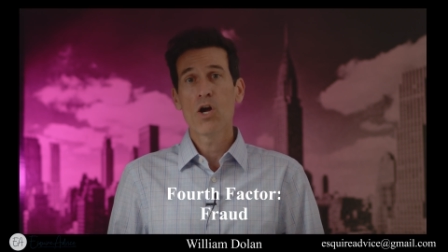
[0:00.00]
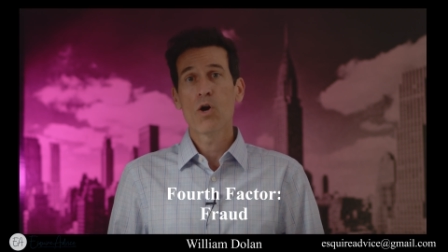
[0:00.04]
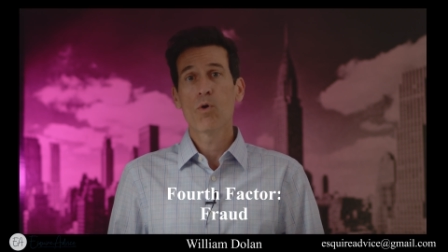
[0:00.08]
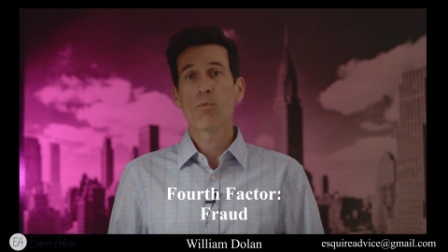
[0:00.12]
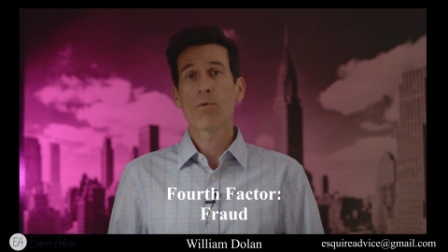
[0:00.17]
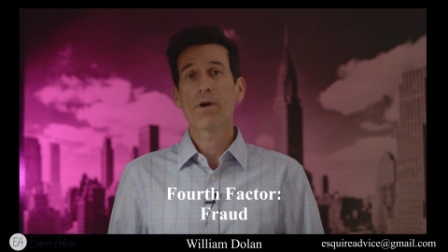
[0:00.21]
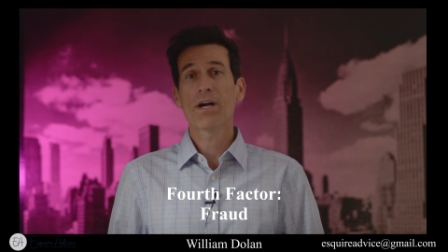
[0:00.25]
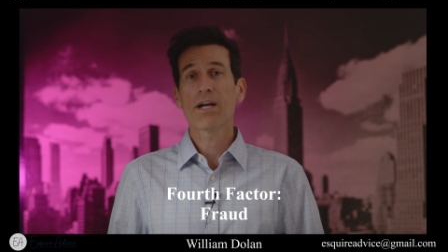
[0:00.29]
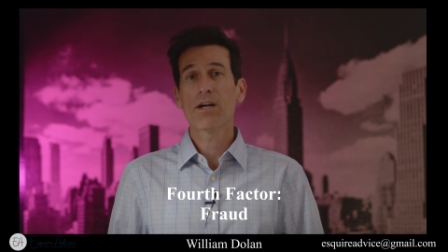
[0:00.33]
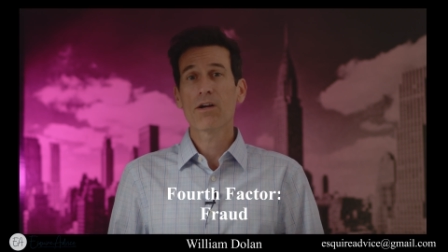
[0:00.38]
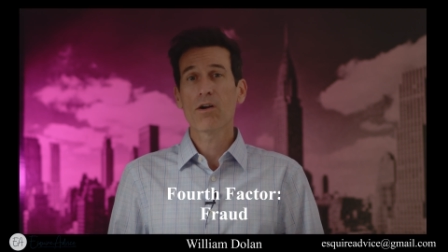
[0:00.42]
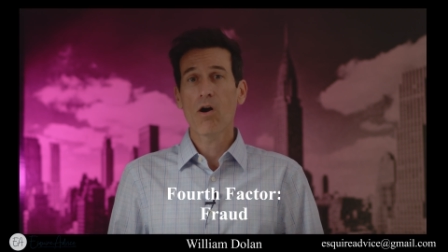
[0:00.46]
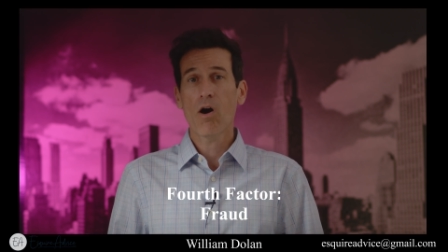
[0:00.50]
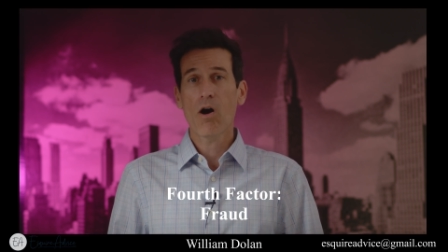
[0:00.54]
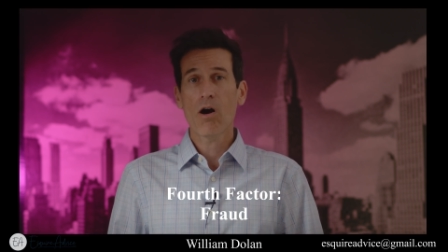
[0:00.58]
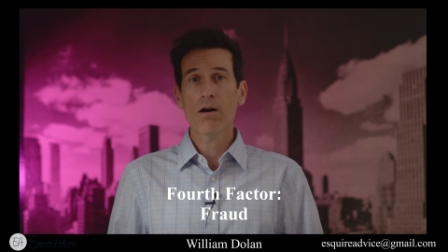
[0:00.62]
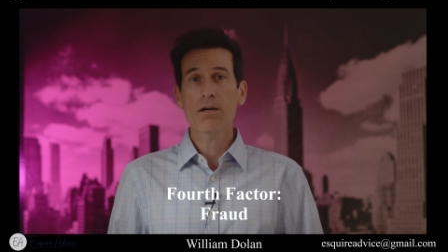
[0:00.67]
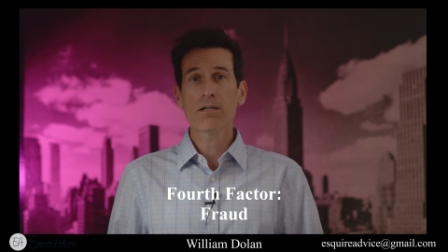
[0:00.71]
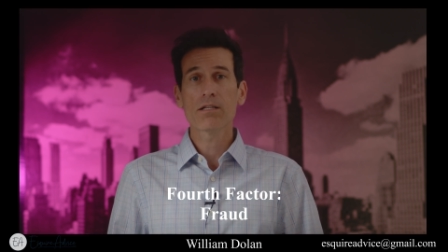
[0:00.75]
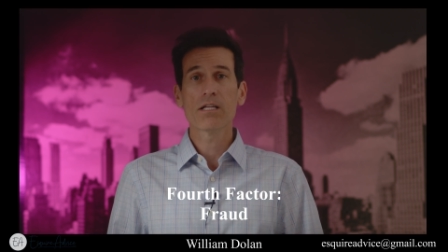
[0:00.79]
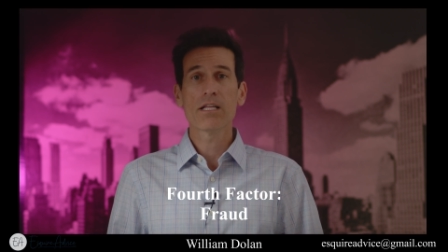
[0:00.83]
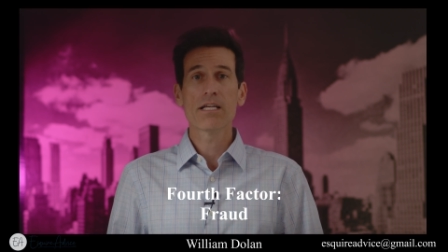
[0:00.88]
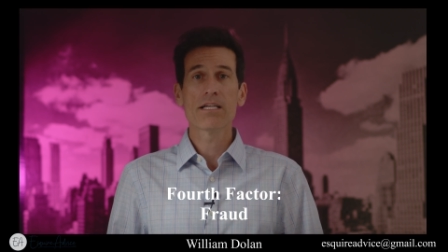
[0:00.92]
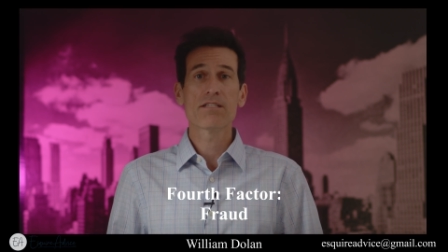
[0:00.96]

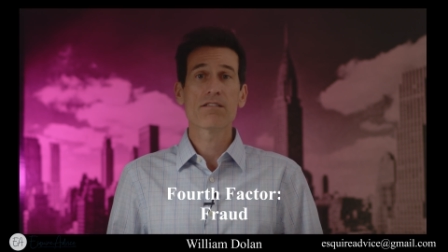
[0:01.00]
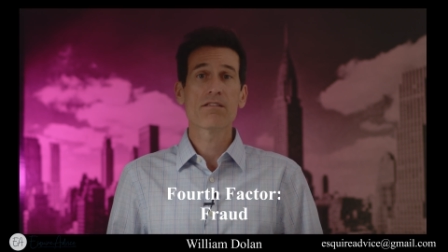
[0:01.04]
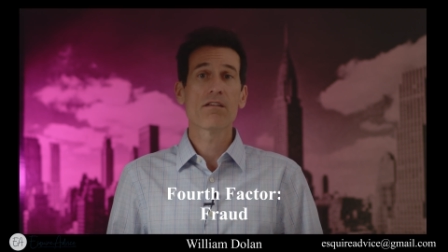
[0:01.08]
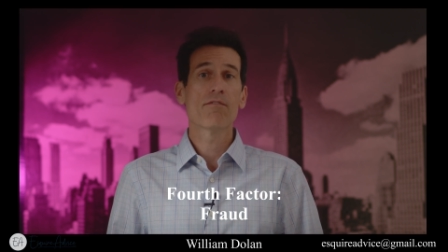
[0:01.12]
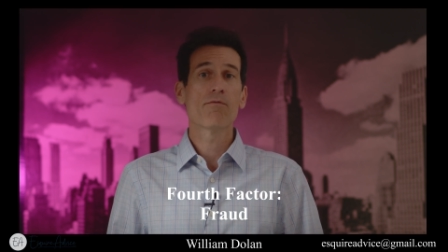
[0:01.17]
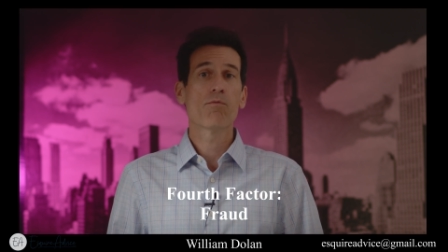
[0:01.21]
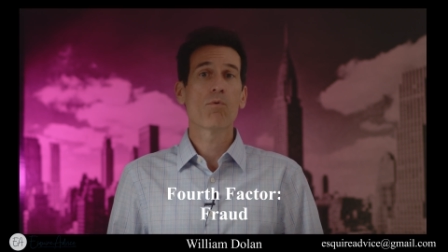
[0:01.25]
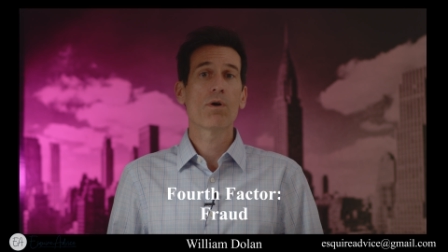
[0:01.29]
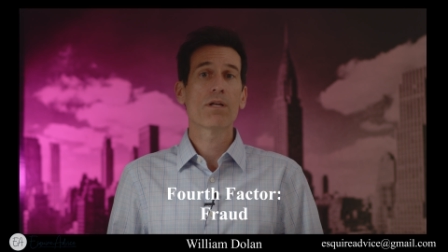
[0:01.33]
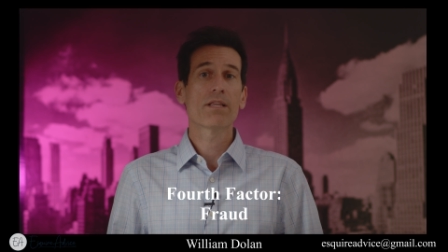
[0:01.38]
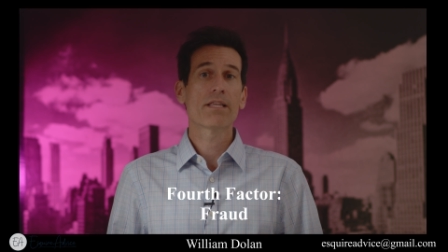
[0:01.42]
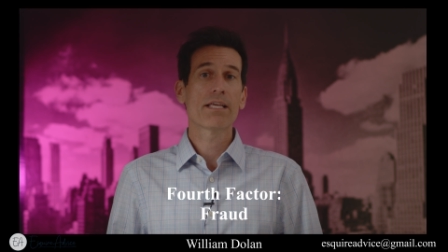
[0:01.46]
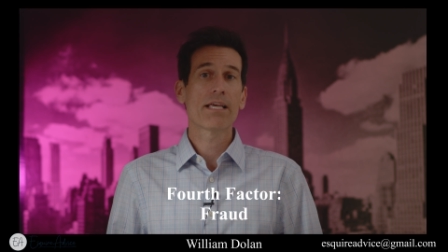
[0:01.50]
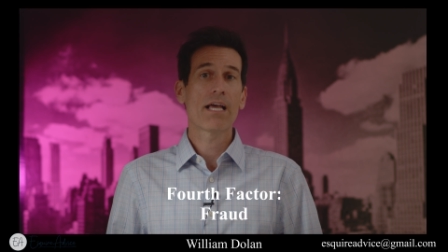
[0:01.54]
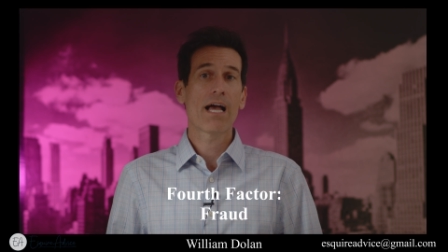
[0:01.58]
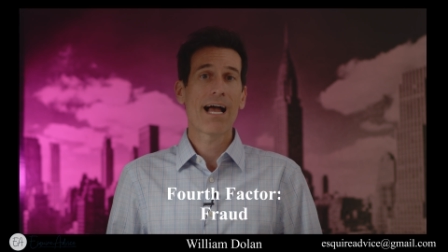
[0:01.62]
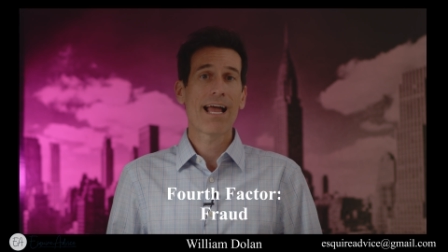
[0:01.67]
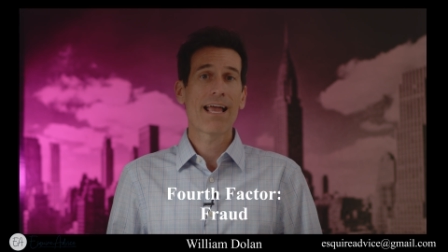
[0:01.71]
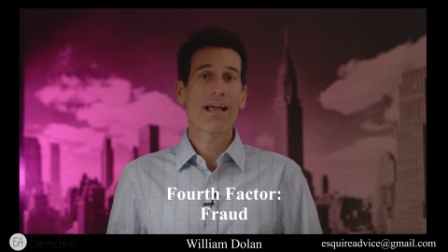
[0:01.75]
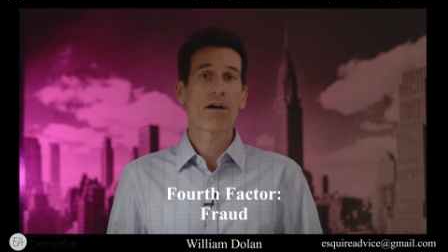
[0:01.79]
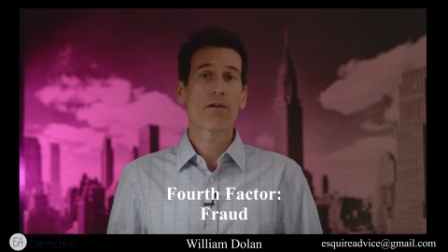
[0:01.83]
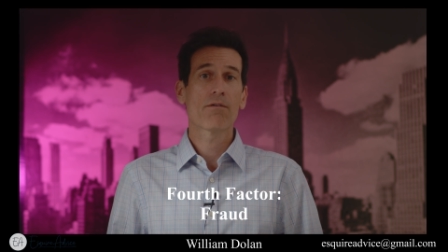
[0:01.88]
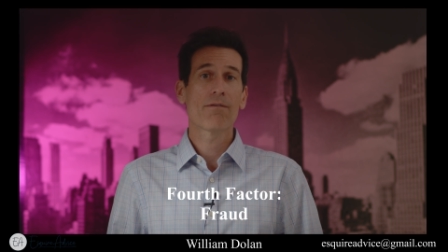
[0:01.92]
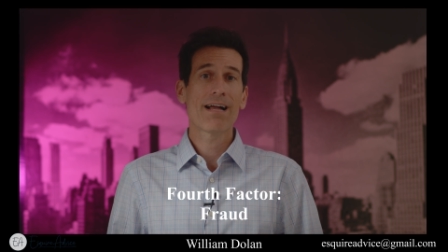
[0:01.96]
Regardless of what the
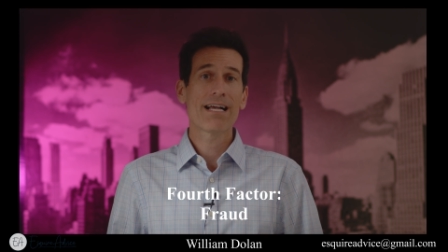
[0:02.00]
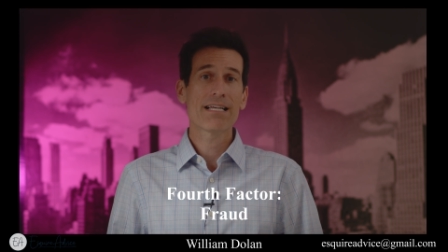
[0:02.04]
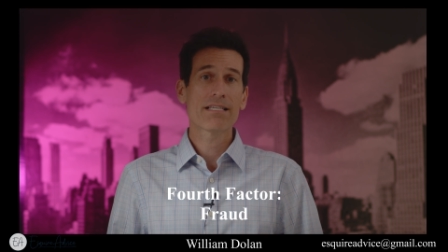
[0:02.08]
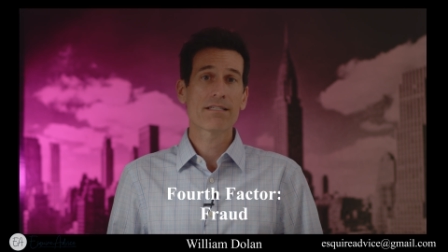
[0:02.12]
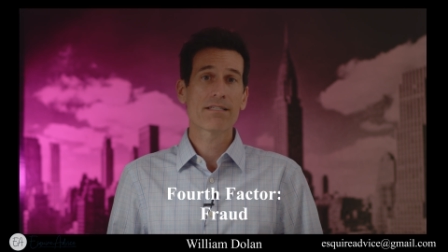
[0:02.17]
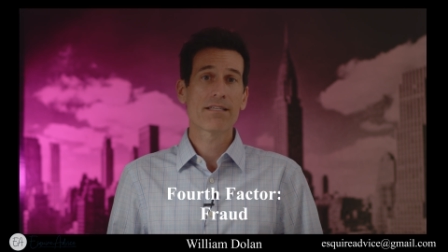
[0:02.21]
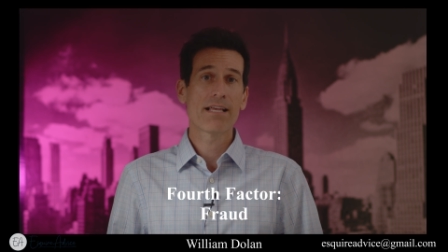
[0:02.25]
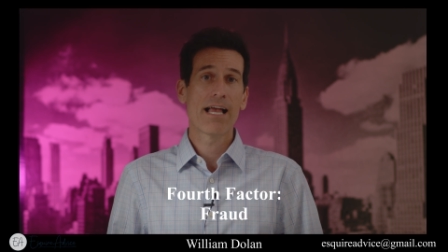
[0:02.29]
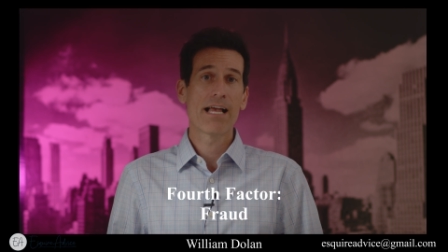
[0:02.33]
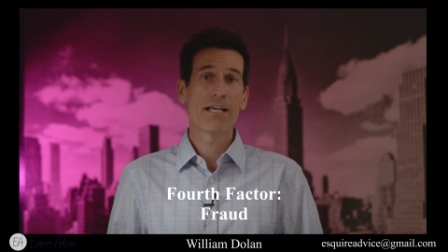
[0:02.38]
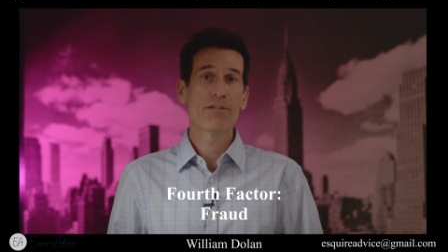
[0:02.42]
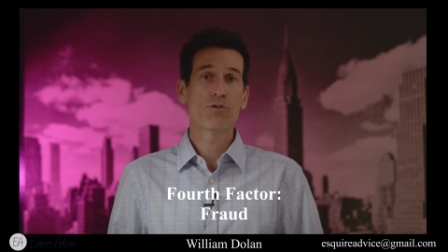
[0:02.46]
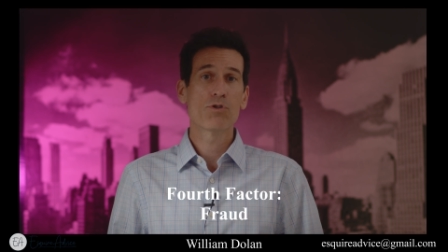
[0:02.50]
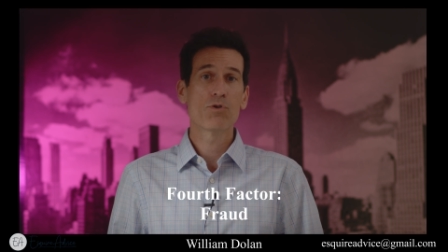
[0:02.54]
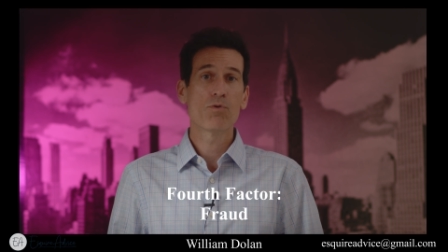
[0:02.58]
IRS says,